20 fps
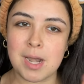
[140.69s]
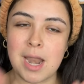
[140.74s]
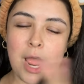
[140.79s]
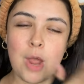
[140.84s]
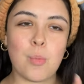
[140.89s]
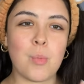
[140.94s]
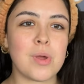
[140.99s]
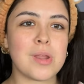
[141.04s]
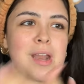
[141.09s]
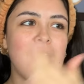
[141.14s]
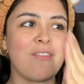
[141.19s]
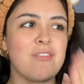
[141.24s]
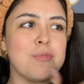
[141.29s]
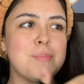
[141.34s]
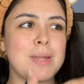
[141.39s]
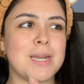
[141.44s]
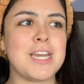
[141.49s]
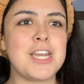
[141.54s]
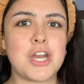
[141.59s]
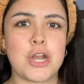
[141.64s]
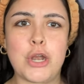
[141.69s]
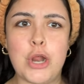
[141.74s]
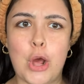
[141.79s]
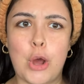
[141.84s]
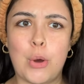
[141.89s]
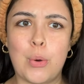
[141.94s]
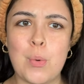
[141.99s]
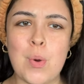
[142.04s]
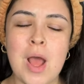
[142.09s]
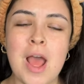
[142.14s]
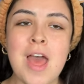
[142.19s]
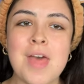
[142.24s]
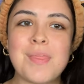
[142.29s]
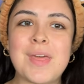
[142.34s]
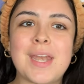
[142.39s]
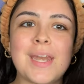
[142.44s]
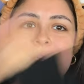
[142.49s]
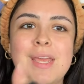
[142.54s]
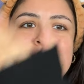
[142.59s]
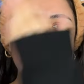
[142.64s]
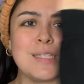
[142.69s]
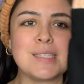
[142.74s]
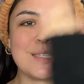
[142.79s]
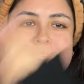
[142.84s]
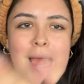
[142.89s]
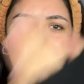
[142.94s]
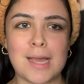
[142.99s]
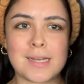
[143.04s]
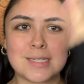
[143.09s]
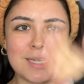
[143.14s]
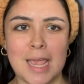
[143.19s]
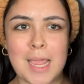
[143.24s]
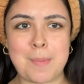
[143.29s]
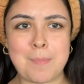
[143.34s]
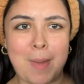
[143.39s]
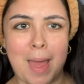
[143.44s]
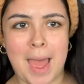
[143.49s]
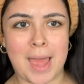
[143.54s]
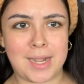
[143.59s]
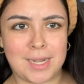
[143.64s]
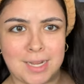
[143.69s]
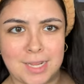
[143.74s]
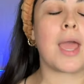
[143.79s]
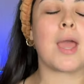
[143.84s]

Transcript: I want everybody to know that he snagged a baddie.